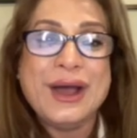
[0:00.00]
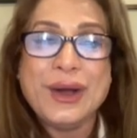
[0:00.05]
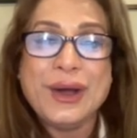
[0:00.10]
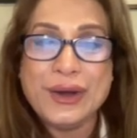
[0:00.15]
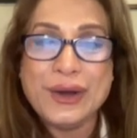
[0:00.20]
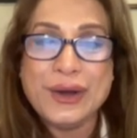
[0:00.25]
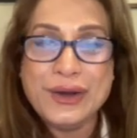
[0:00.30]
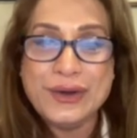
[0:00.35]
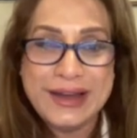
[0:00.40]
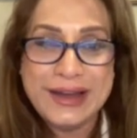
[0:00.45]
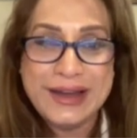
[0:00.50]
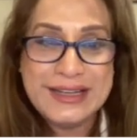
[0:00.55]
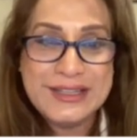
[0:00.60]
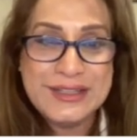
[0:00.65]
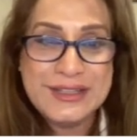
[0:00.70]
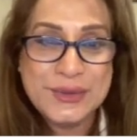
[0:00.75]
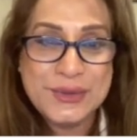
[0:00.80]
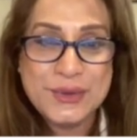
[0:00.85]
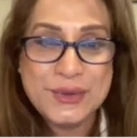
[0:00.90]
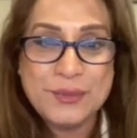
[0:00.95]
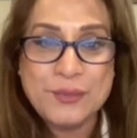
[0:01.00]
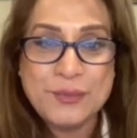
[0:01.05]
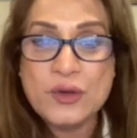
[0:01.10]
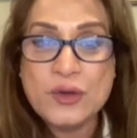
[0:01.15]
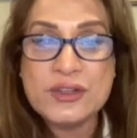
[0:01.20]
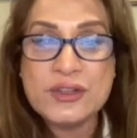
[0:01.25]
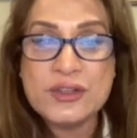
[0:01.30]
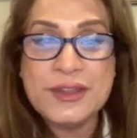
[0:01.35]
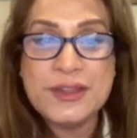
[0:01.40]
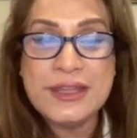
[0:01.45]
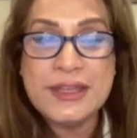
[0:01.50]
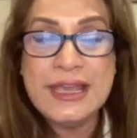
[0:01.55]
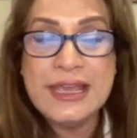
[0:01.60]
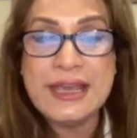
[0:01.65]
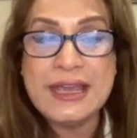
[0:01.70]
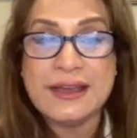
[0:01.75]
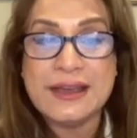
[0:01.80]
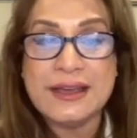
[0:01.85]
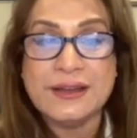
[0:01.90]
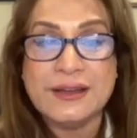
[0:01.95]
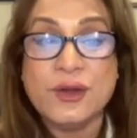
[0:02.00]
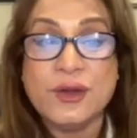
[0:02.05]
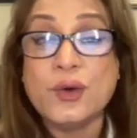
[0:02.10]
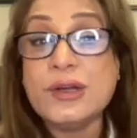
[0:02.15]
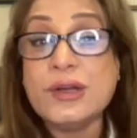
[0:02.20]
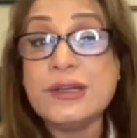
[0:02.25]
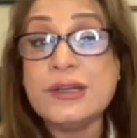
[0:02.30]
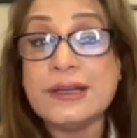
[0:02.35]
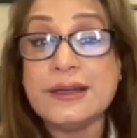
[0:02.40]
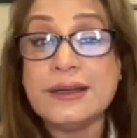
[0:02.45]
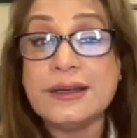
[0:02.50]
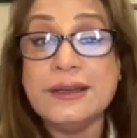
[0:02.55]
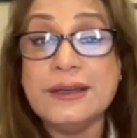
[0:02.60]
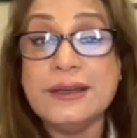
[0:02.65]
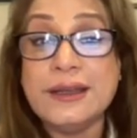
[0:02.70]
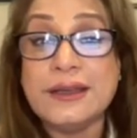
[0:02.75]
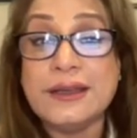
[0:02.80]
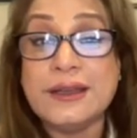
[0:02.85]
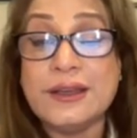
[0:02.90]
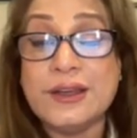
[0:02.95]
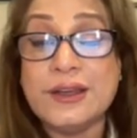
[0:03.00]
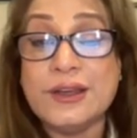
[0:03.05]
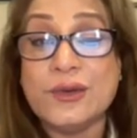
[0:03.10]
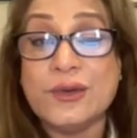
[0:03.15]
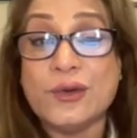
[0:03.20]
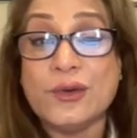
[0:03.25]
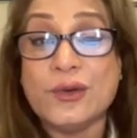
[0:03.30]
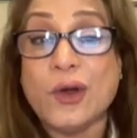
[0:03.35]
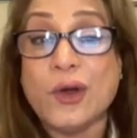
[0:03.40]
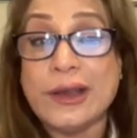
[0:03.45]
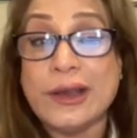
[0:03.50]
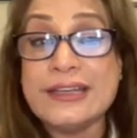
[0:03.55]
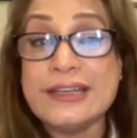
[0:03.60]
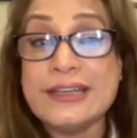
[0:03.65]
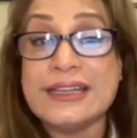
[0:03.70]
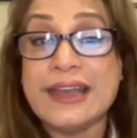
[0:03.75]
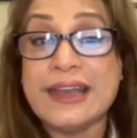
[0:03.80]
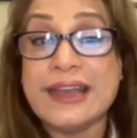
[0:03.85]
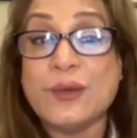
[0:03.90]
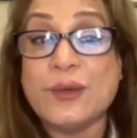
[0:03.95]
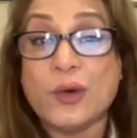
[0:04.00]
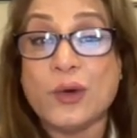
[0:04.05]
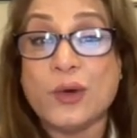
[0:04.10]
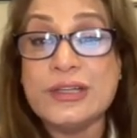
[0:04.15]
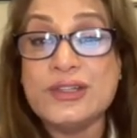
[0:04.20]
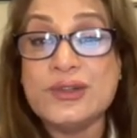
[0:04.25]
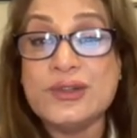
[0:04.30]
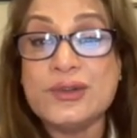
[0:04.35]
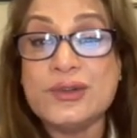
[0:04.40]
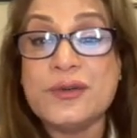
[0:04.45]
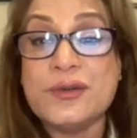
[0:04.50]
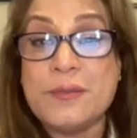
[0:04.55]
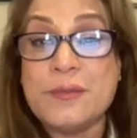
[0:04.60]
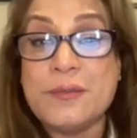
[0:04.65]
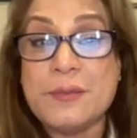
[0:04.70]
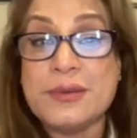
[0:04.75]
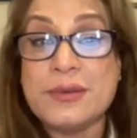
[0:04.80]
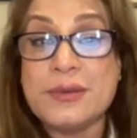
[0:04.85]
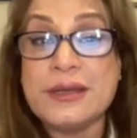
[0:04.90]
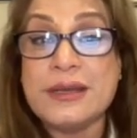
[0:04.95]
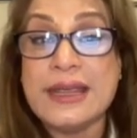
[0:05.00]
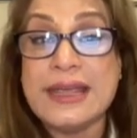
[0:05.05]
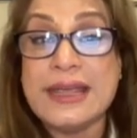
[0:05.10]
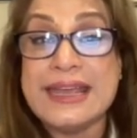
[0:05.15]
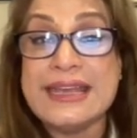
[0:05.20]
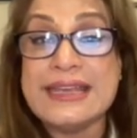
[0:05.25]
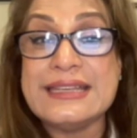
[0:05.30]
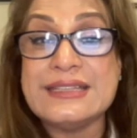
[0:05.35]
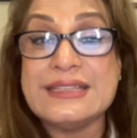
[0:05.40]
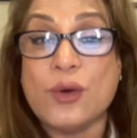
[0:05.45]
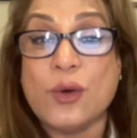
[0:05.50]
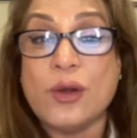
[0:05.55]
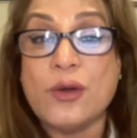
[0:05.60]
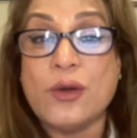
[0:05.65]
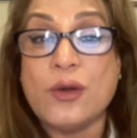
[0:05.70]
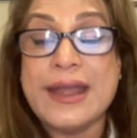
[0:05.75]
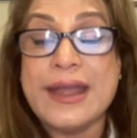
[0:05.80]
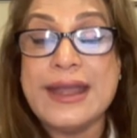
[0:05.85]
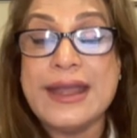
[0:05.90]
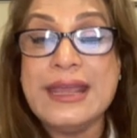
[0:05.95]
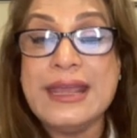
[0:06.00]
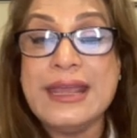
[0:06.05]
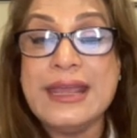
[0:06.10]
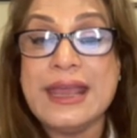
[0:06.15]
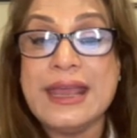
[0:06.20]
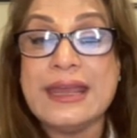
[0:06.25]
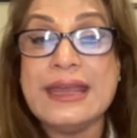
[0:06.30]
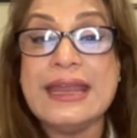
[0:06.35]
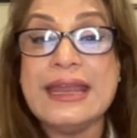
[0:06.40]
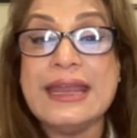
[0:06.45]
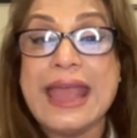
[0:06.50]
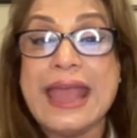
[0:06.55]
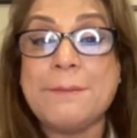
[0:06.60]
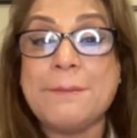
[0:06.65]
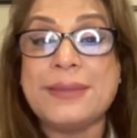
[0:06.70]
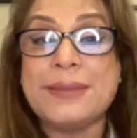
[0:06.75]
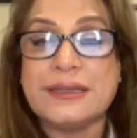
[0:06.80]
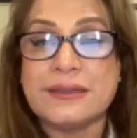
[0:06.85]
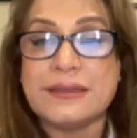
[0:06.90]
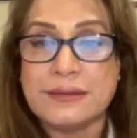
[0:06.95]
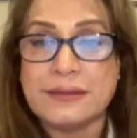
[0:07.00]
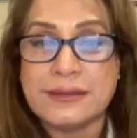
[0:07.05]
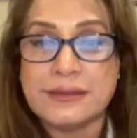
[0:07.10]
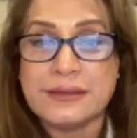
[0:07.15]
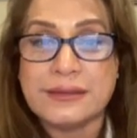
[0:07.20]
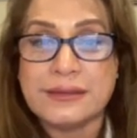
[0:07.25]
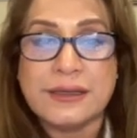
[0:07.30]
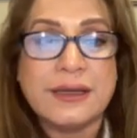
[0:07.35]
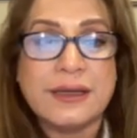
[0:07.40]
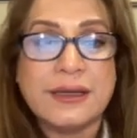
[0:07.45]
All right. So most of the good, knowledge that I want you to remember is already in capitals.